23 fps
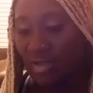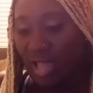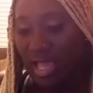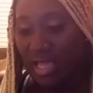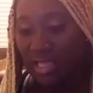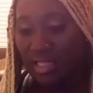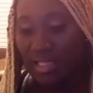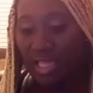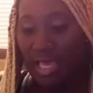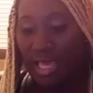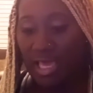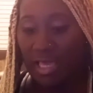
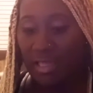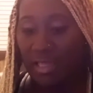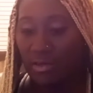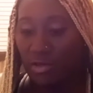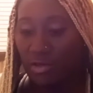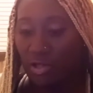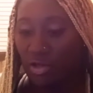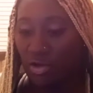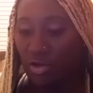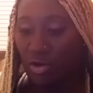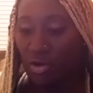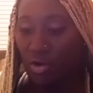like that,
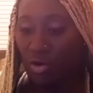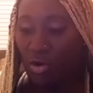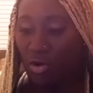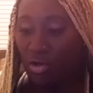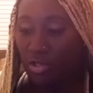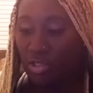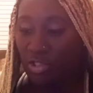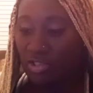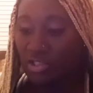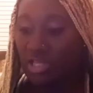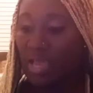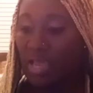or
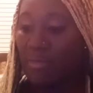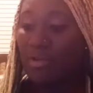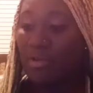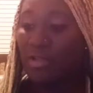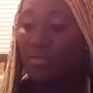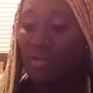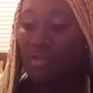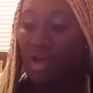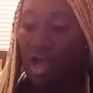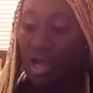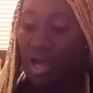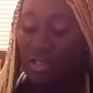the table
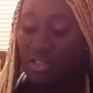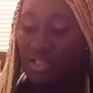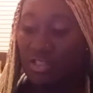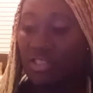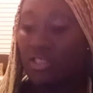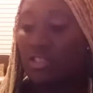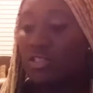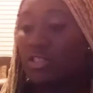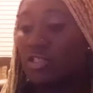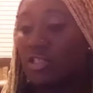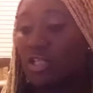of contents,